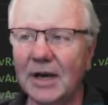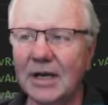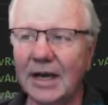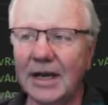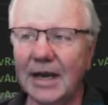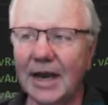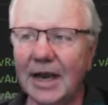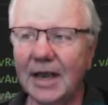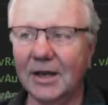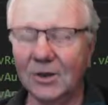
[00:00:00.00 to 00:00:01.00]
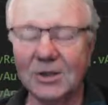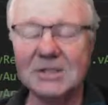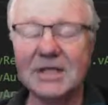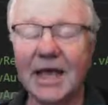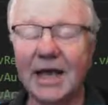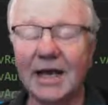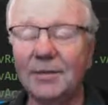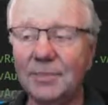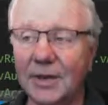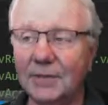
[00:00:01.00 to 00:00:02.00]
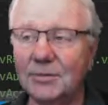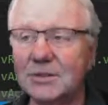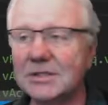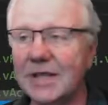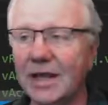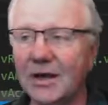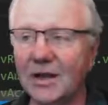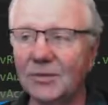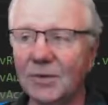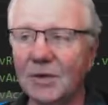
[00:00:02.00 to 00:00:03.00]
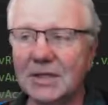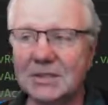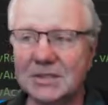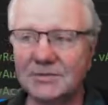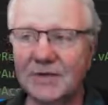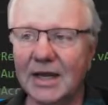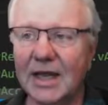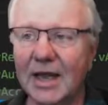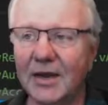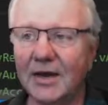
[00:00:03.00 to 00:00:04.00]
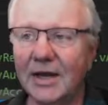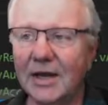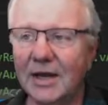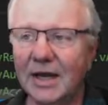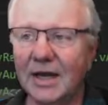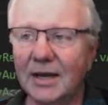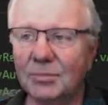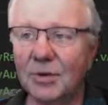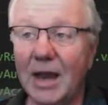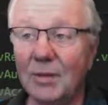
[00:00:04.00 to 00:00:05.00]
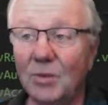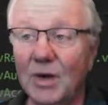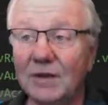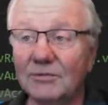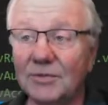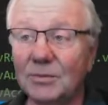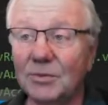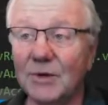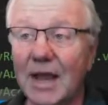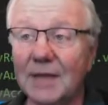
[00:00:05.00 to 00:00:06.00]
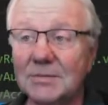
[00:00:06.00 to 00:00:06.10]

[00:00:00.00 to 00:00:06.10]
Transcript: and looks that up and puts that on the request as vAccount. Param1 from params